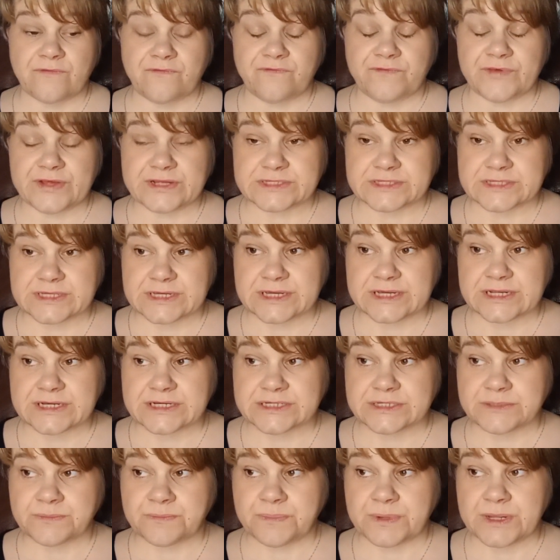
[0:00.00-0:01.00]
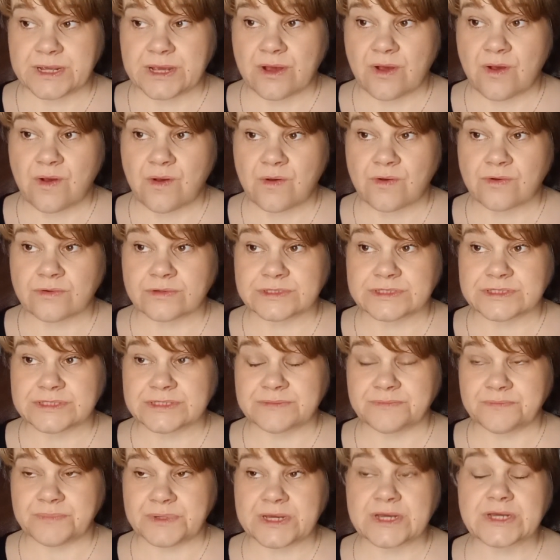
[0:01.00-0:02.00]
visit, because
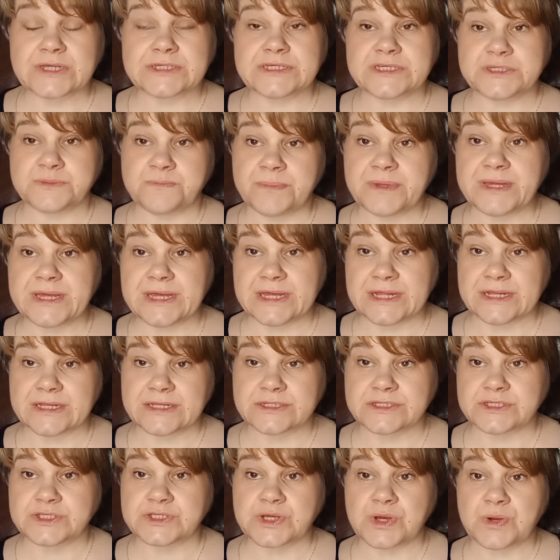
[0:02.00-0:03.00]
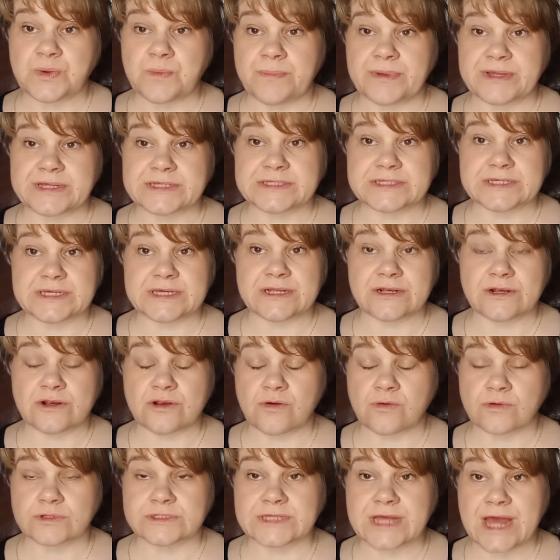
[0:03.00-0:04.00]
it's been so busy and
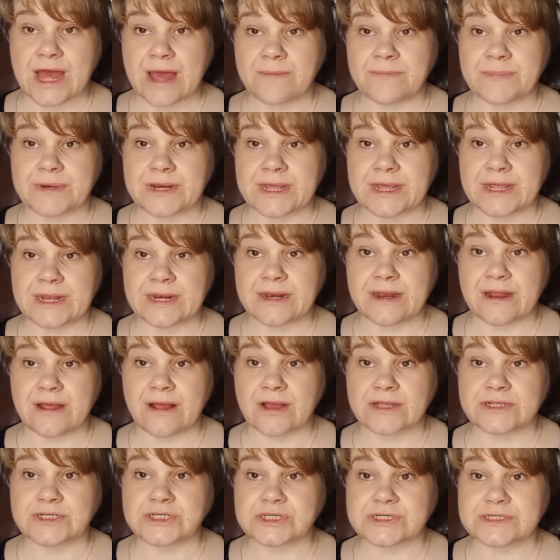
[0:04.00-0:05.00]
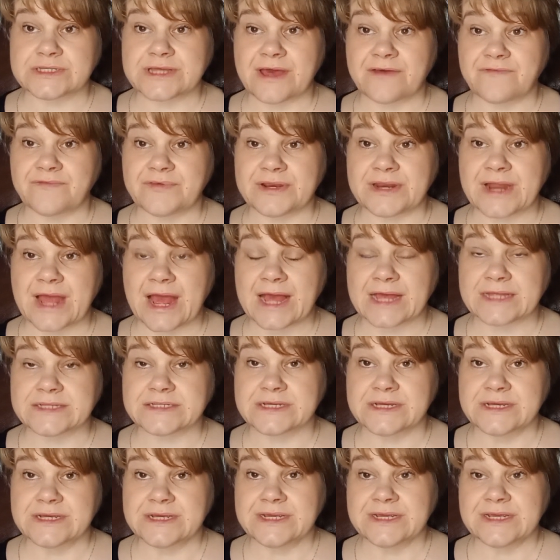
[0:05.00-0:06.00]
lots happening, I just haven't had
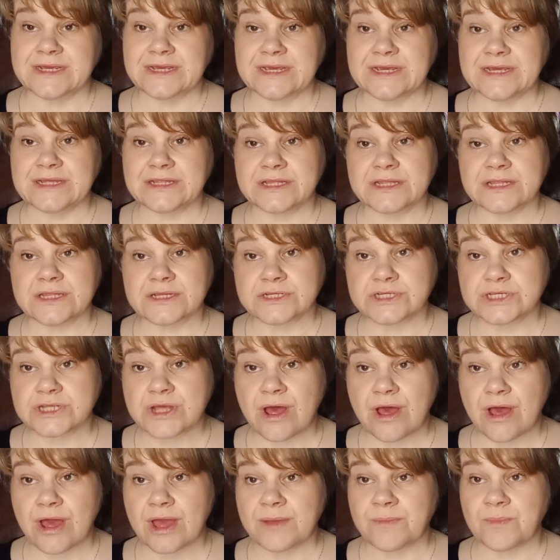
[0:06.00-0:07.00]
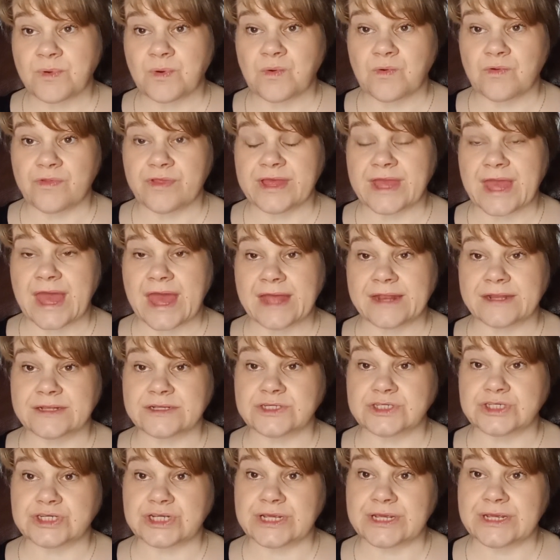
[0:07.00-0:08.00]
either the time or the
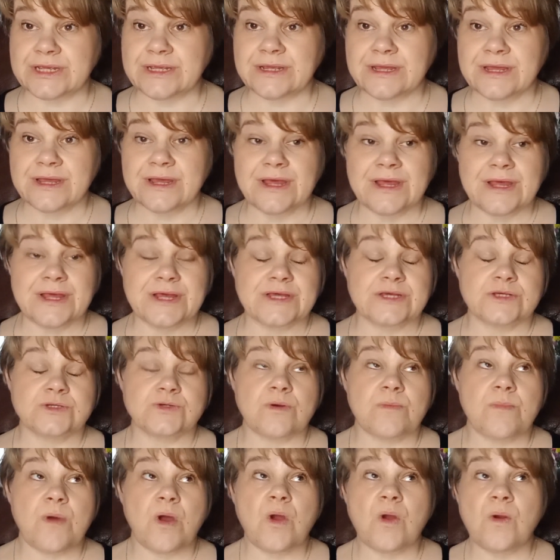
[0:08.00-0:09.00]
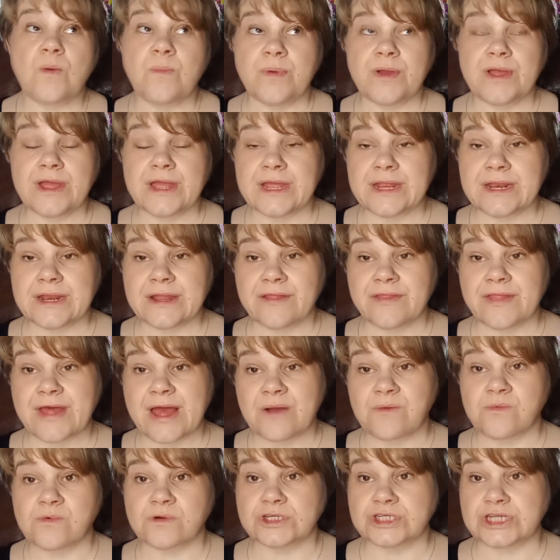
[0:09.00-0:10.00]
energy. So I'm hoping
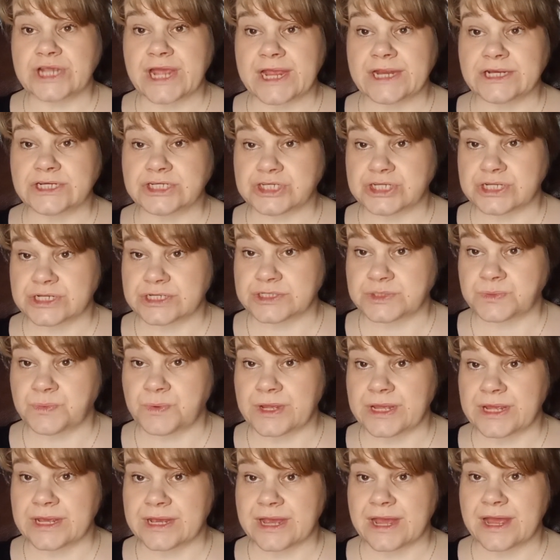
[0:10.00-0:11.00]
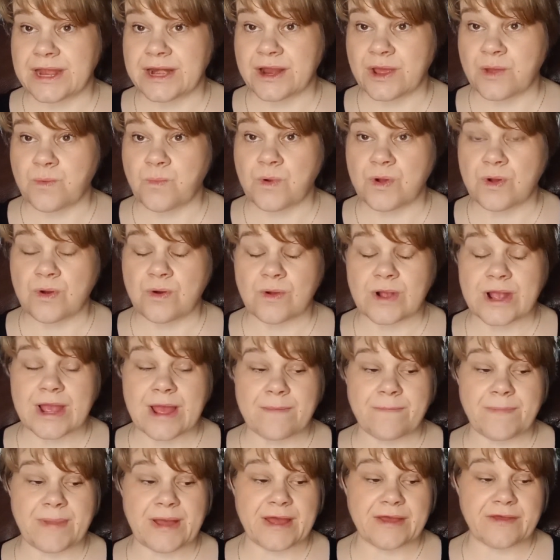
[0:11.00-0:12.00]
that will change this week and I will
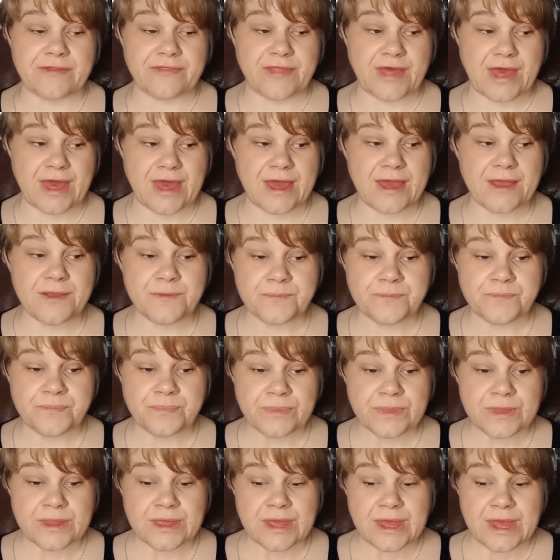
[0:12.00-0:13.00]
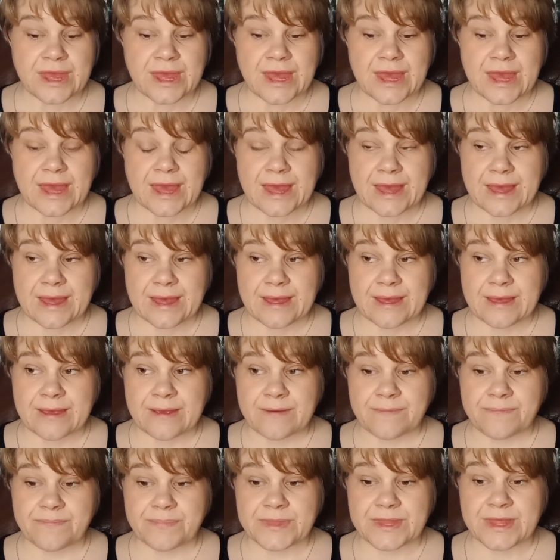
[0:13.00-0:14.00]
get back there.
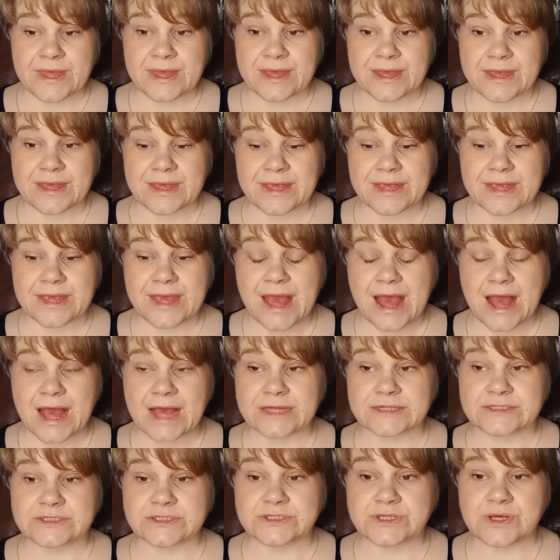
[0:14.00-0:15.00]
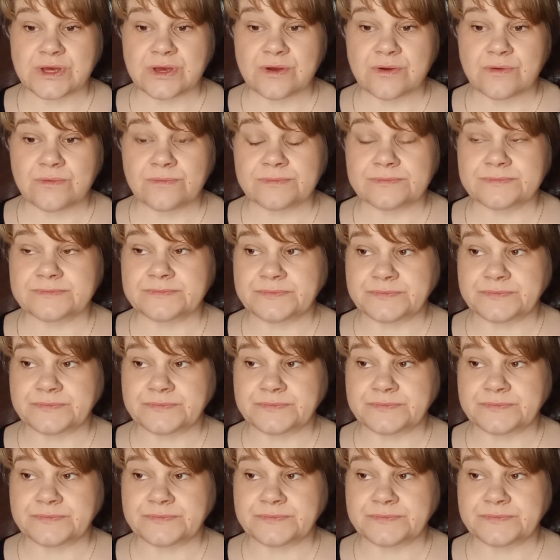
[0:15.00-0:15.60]
Yeah, so